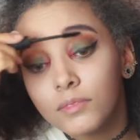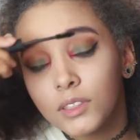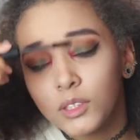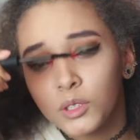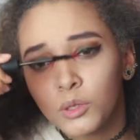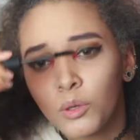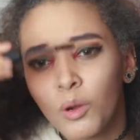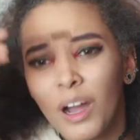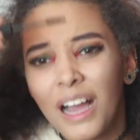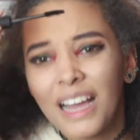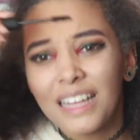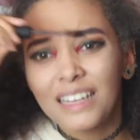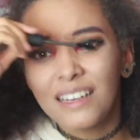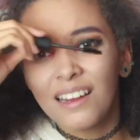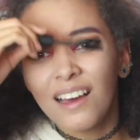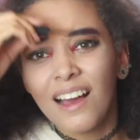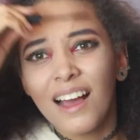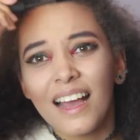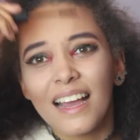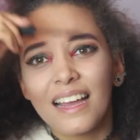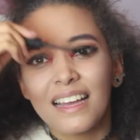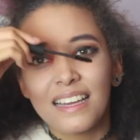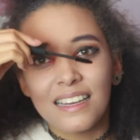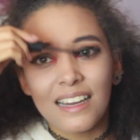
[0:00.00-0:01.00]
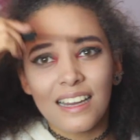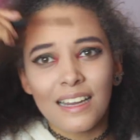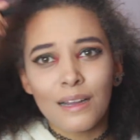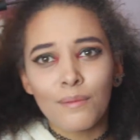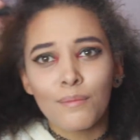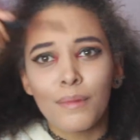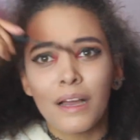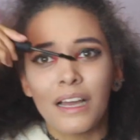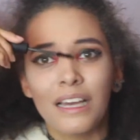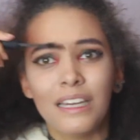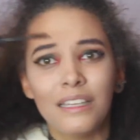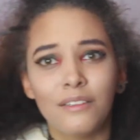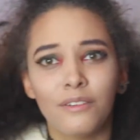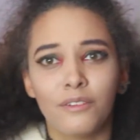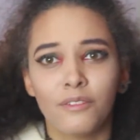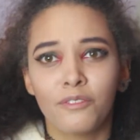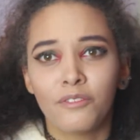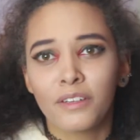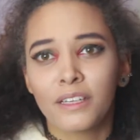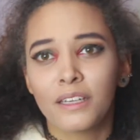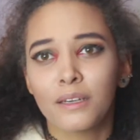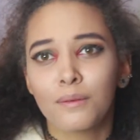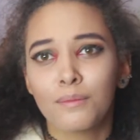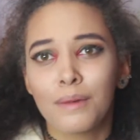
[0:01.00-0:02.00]
It's quite light, I can barely even
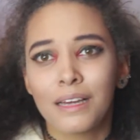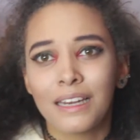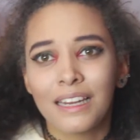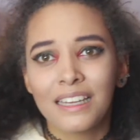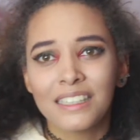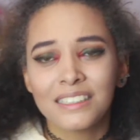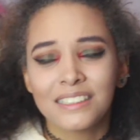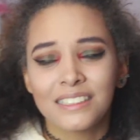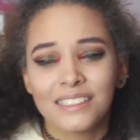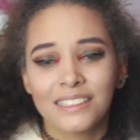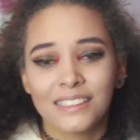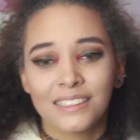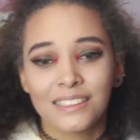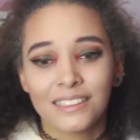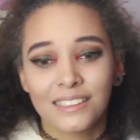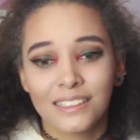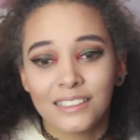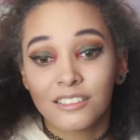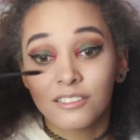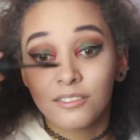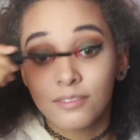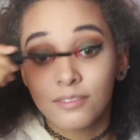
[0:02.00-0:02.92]
feel it on my lashes.